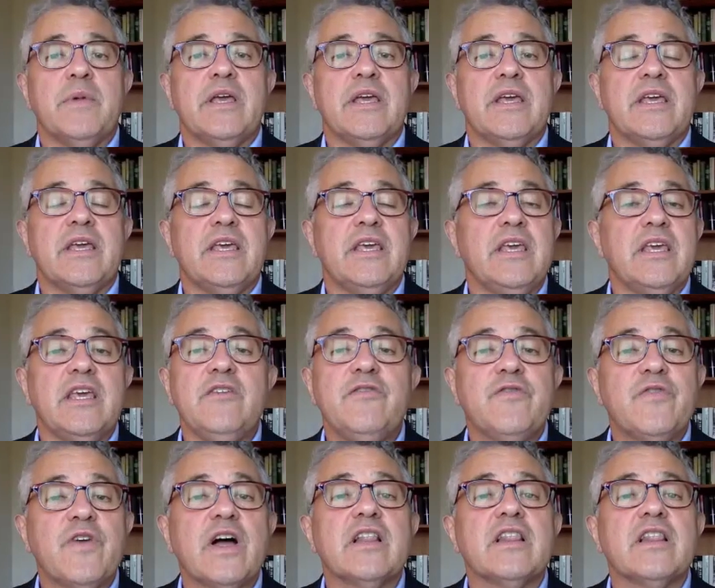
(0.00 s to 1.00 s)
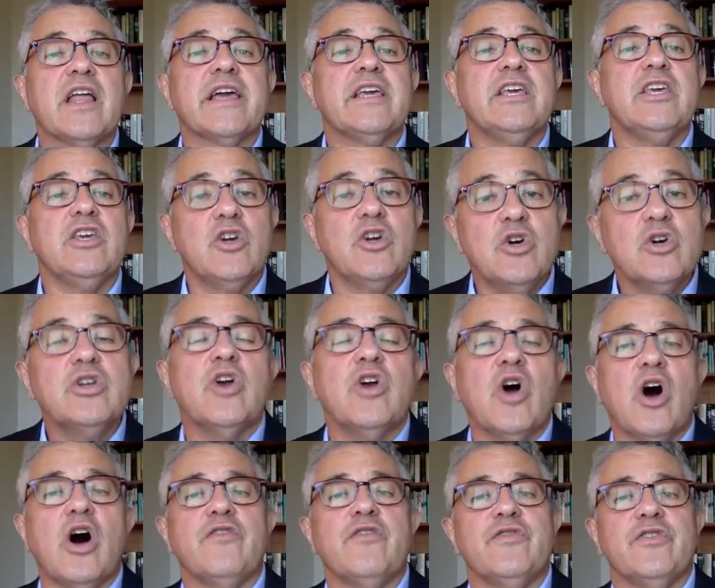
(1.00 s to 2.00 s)
He felt like he couldn't
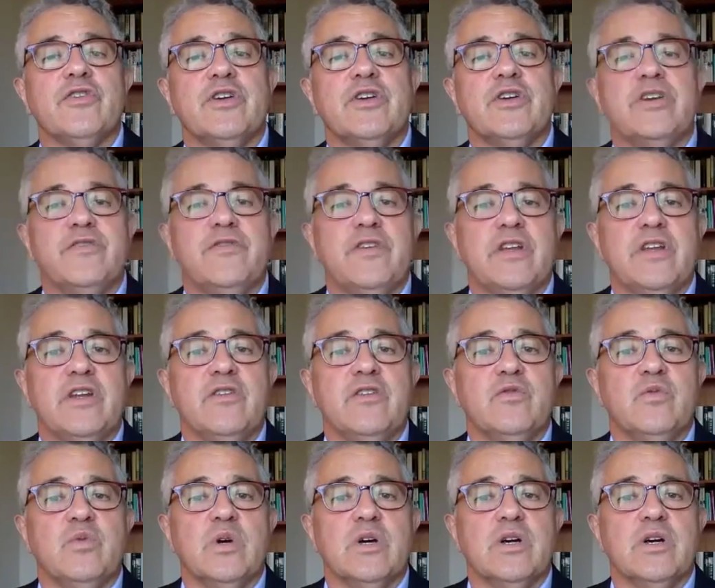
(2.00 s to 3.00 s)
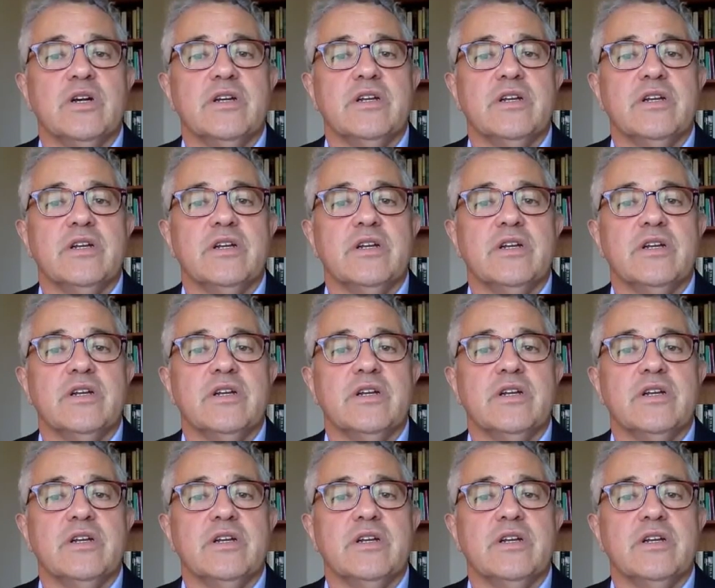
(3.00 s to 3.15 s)
offer a definitive word.